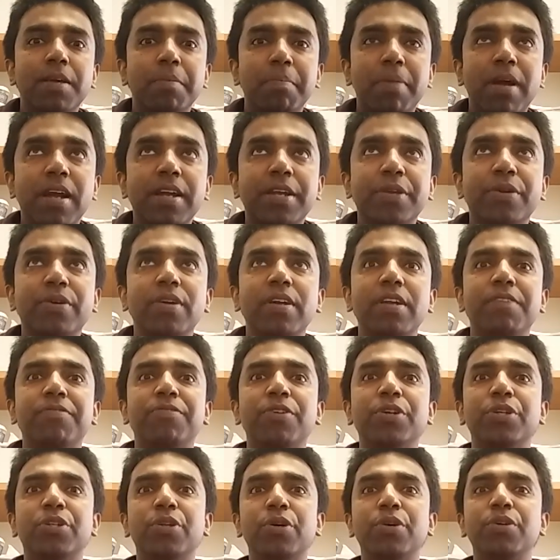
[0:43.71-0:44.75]
particularly
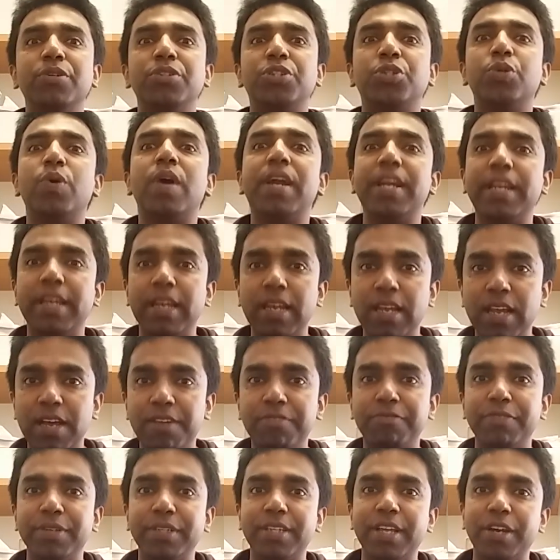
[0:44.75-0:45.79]
for those who are in
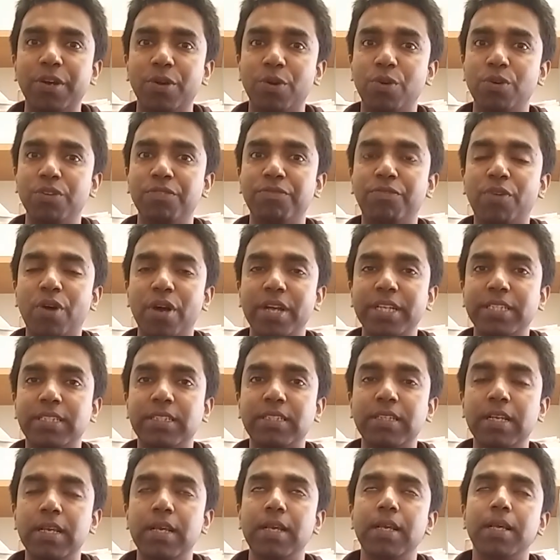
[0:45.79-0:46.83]
love with their own
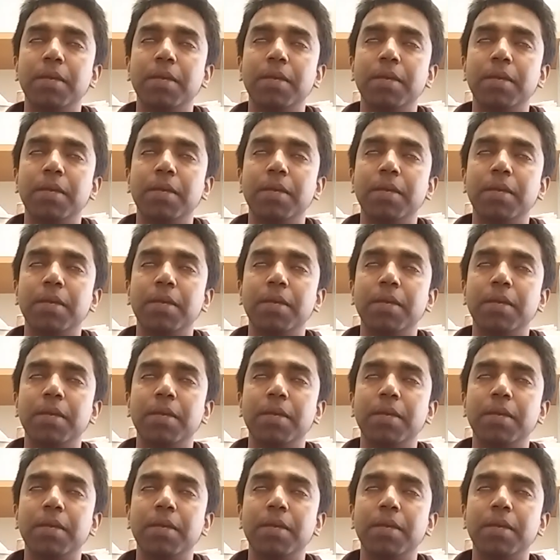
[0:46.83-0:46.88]
voice.